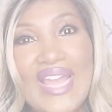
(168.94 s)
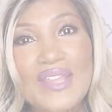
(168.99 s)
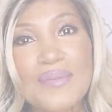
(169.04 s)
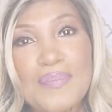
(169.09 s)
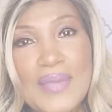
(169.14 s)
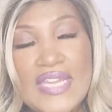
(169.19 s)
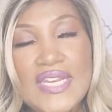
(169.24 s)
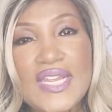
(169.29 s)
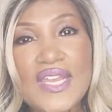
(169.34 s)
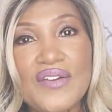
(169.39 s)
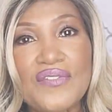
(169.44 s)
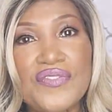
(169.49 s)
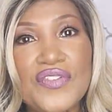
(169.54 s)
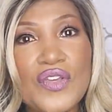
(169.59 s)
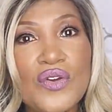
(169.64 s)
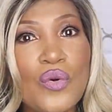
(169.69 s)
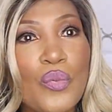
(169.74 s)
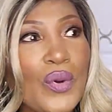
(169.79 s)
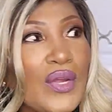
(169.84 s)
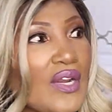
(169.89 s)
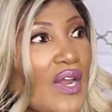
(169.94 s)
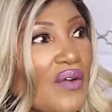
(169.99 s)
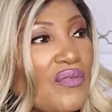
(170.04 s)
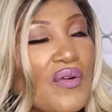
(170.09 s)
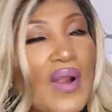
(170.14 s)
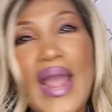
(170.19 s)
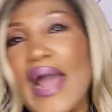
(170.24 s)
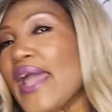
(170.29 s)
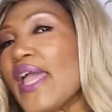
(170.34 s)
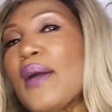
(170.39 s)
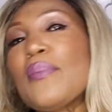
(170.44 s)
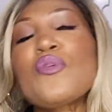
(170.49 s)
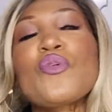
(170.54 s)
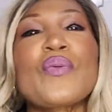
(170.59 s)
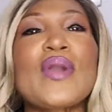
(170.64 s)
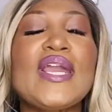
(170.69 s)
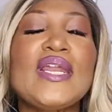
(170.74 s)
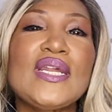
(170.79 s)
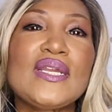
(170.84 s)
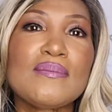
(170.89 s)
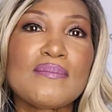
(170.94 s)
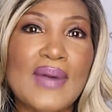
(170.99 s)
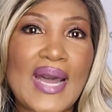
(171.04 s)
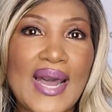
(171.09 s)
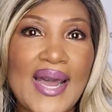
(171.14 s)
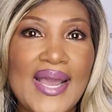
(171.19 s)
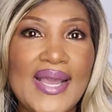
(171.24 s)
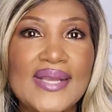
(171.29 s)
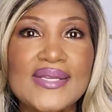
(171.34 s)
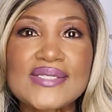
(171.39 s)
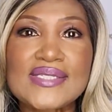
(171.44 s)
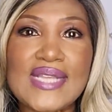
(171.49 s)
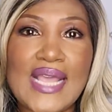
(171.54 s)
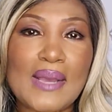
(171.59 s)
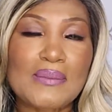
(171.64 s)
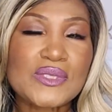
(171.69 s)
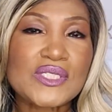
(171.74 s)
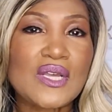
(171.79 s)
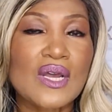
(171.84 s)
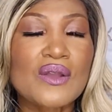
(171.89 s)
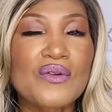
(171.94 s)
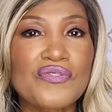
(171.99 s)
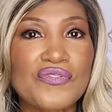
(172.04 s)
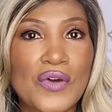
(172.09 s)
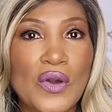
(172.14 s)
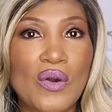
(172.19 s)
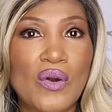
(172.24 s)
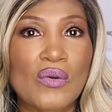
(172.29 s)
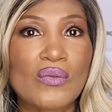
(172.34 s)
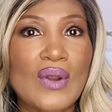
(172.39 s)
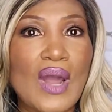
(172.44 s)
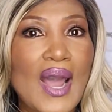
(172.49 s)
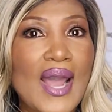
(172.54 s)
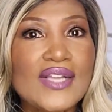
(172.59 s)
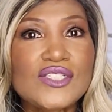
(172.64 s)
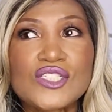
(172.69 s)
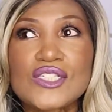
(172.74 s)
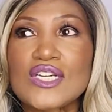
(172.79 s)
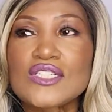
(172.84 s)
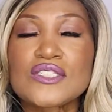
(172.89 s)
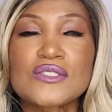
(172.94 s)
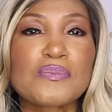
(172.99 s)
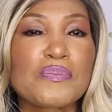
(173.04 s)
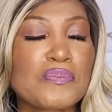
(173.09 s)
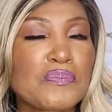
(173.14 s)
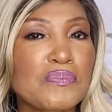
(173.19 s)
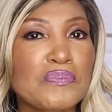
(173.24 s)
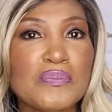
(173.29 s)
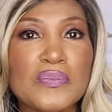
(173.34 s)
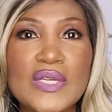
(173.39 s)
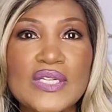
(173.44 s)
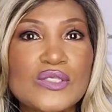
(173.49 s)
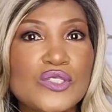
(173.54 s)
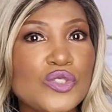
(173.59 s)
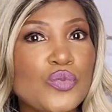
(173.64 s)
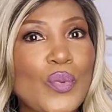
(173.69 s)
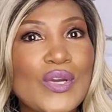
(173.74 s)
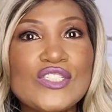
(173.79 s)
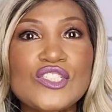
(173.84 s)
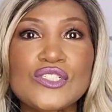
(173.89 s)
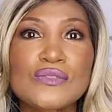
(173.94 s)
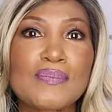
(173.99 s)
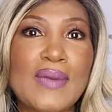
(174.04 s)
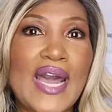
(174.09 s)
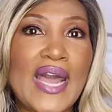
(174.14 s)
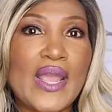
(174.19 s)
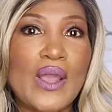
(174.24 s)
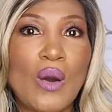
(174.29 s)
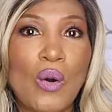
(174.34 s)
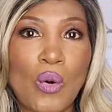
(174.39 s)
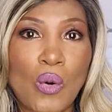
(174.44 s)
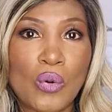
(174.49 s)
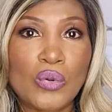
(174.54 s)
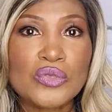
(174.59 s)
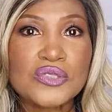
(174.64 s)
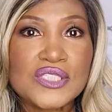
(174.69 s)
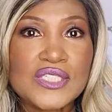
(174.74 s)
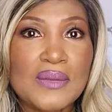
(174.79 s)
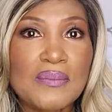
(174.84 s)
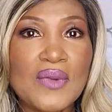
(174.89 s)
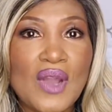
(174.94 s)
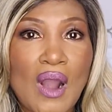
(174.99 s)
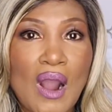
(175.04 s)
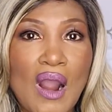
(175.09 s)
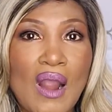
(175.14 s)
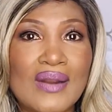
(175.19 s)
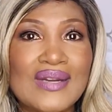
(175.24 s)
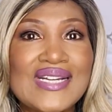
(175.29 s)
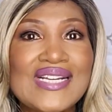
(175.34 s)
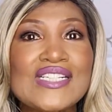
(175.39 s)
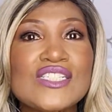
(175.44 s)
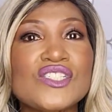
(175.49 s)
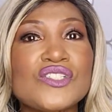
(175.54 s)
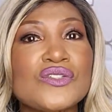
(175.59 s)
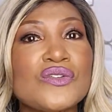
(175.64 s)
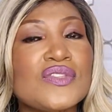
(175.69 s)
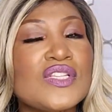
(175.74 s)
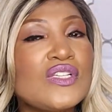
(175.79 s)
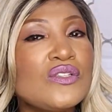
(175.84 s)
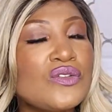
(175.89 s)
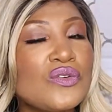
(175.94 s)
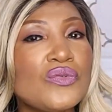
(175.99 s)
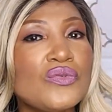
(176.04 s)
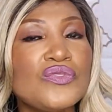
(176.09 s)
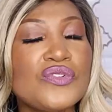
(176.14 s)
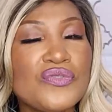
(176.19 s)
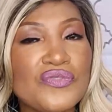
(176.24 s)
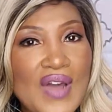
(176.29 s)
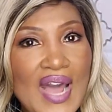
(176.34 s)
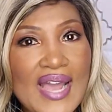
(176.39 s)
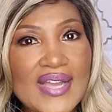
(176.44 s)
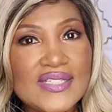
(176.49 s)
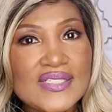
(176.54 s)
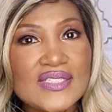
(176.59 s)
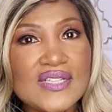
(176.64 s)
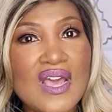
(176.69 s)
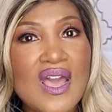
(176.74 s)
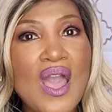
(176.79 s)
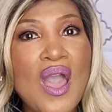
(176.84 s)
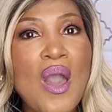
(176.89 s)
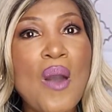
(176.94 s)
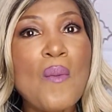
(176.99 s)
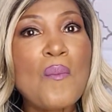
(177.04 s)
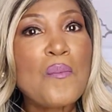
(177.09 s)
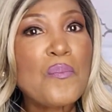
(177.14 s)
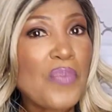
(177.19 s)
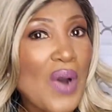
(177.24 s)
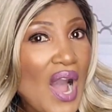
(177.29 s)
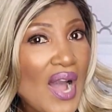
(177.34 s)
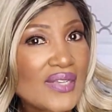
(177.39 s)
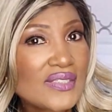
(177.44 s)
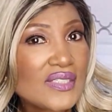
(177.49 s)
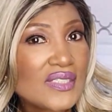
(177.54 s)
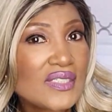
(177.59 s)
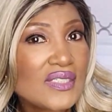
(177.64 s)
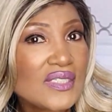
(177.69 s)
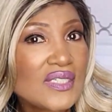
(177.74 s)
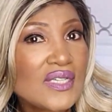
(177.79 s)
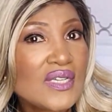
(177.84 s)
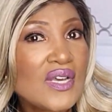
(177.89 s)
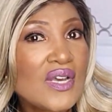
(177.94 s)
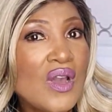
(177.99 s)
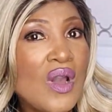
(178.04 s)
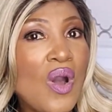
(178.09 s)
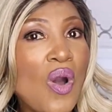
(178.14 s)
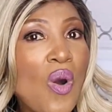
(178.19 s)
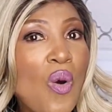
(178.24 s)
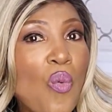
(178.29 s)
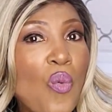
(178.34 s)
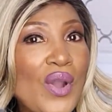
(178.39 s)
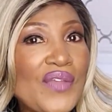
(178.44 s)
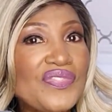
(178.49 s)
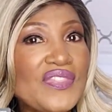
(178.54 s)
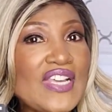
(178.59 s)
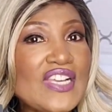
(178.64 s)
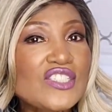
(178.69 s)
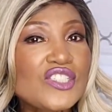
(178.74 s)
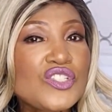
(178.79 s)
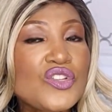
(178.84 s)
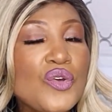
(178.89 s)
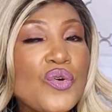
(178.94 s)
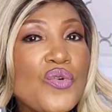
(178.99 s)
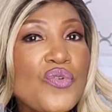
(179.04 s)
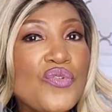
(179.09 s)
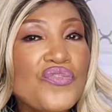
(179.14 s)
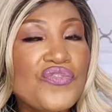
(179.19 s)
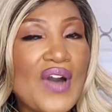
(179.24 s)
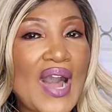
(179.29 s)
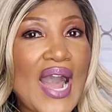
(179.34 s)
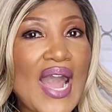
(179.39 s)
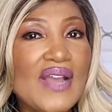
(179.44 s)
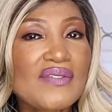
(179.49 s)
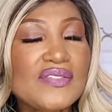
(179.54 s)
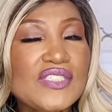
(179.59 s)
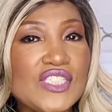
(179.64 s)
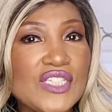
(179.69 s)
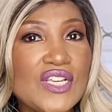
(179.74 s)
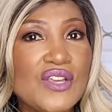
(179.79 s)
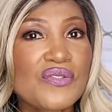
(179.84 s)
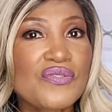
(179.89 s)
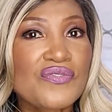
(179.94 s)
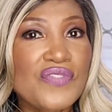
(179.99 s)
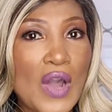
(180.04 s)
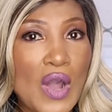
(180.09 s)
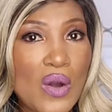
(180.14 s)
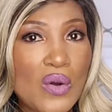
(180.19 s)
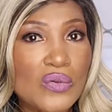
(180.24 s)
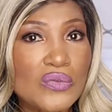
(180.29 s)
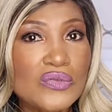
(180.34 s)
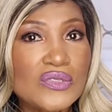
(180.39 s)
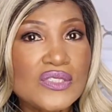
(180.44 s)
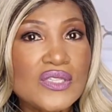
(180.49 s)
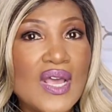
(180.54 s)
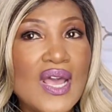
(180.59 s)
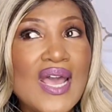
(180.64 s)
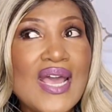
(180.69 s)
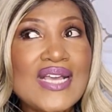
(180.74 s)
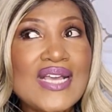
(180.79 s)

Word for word: like many of you, whenever I upgraded my Samsung phone, I just switched my old SIM card into the new device. But with these new 5G phones,